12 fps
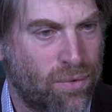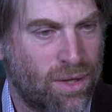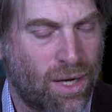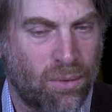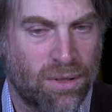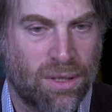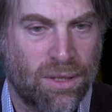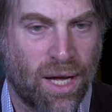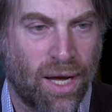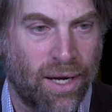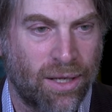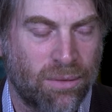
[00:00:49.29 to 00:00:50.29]
that was
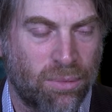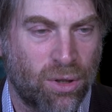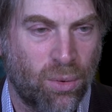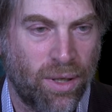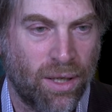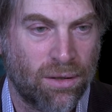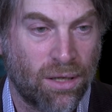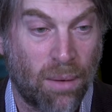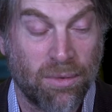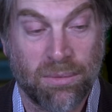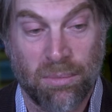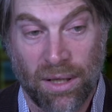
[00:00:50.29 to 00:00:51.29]
signed between
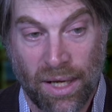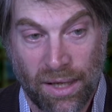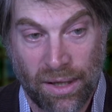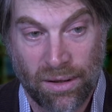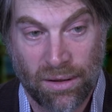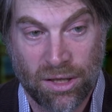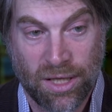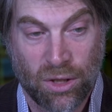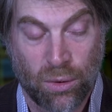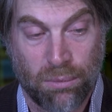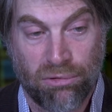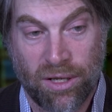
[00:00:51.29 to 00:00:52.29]
Thomas Milady, the
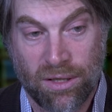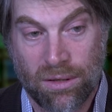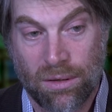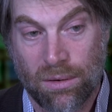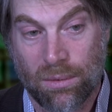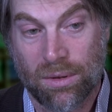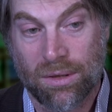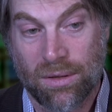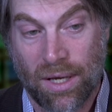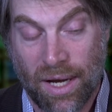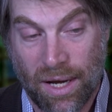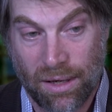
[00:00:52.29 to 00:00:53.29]
Jesuit priest who was
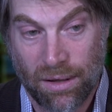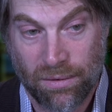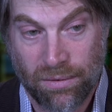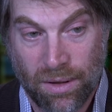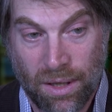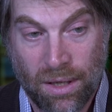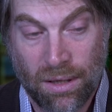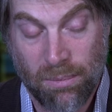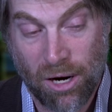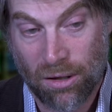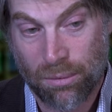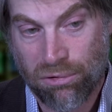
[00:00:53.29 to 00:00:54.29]
the head of the
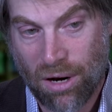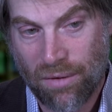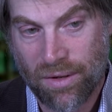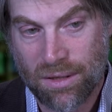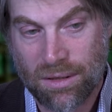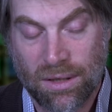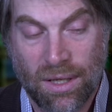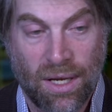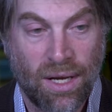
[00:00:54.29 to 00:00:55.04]
Maryland province,